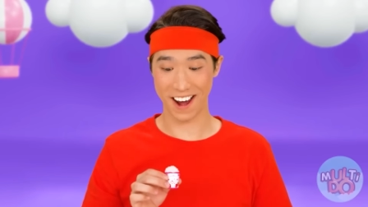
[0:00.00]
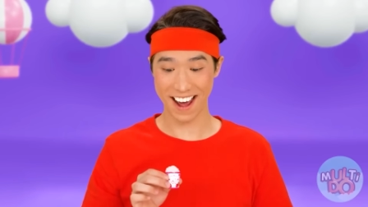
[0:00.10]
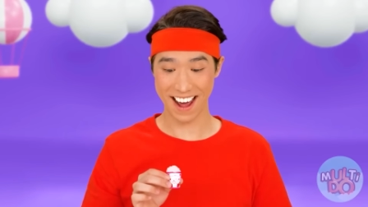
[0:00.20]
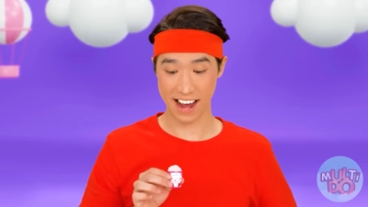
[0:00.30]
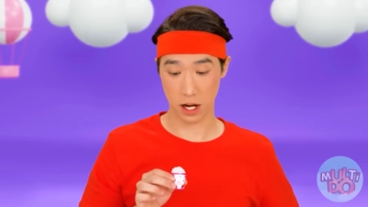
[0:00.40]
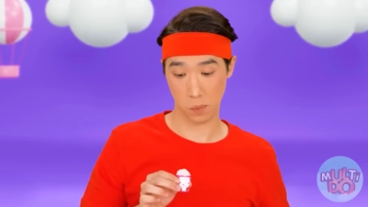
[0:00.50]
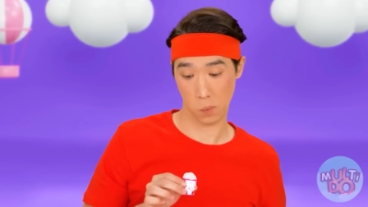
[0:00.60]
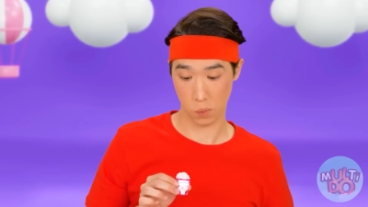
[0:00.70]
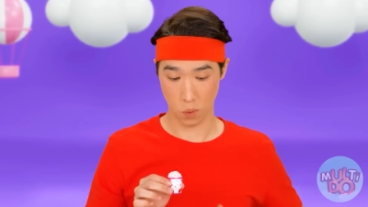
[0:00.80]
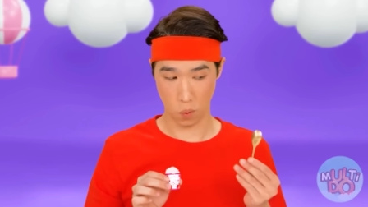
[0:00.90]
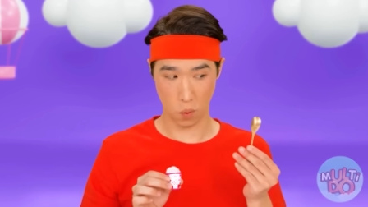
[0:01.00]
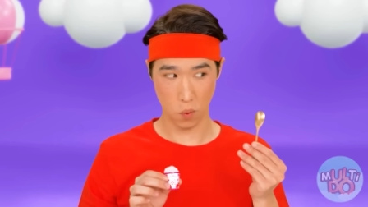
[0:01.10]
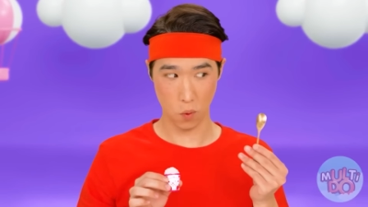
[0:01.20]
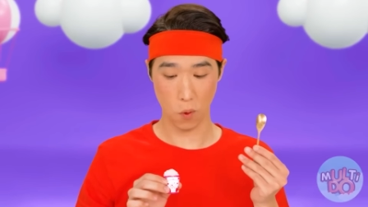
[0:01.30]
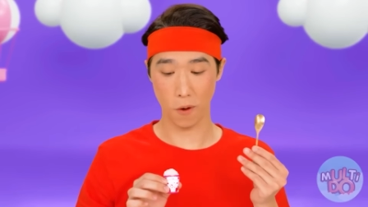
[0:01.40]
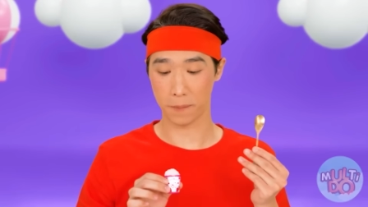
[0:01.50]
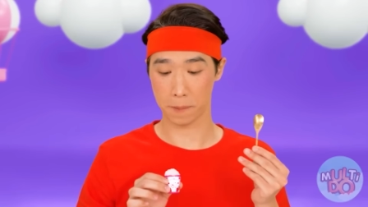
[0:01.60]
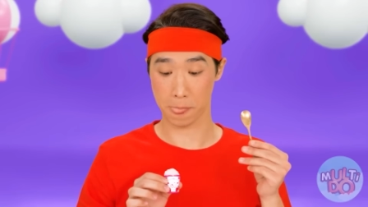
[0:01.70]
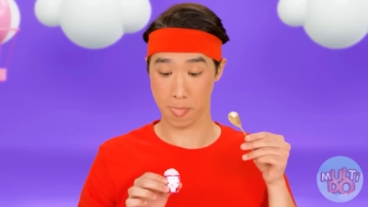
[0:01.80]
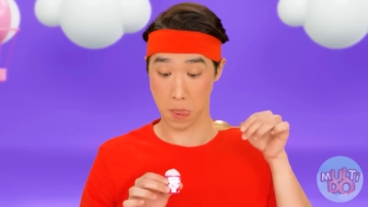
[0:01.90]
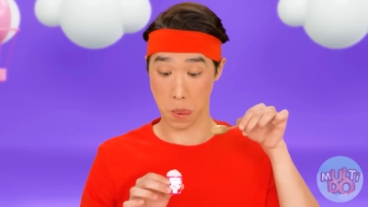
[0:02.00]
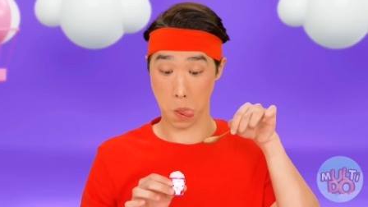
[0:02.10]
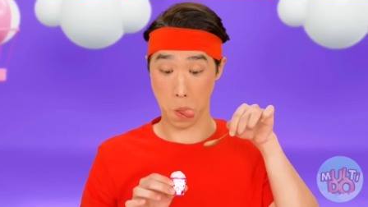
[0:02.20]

can handle a small portion quickly.